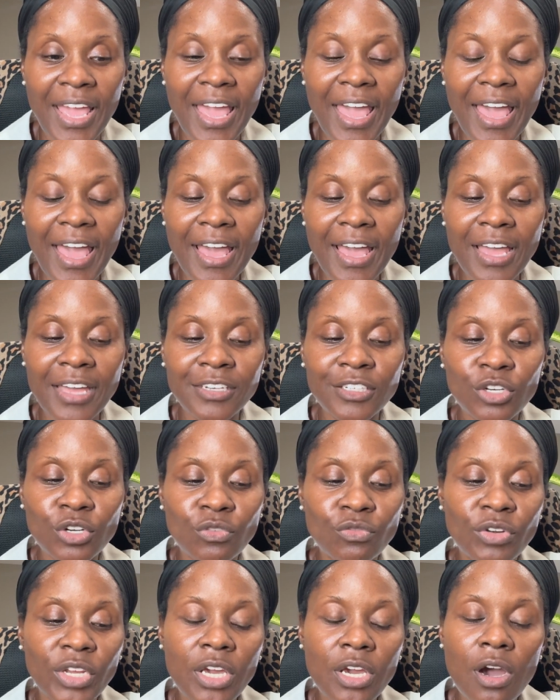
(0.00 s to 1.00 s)
And
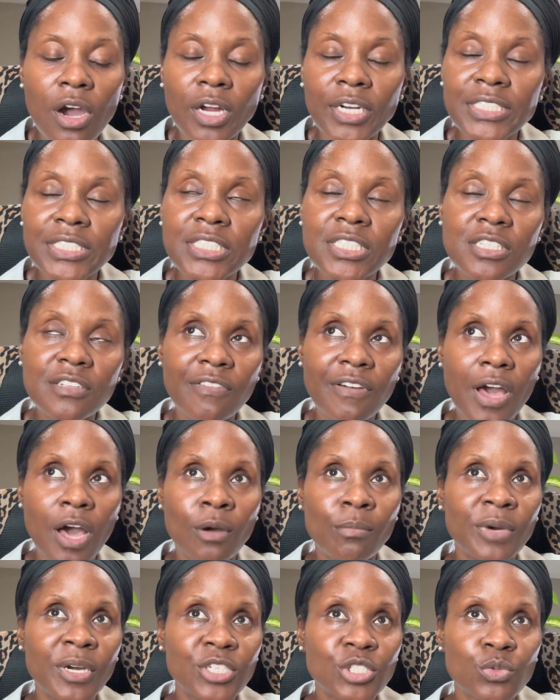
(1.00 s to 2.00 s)
regardless of how
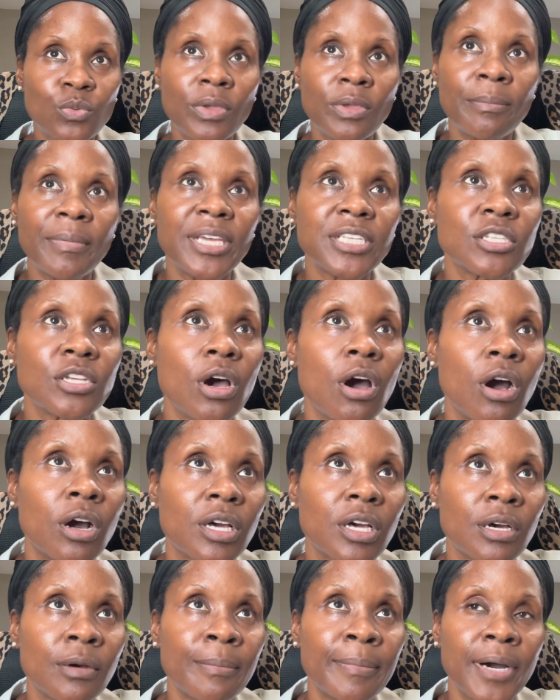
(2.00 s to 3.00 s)
much we may talk
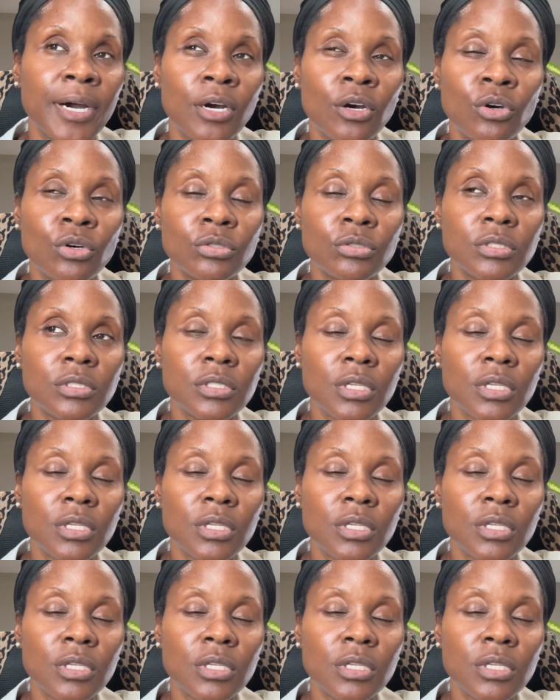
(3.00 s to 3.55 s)
about,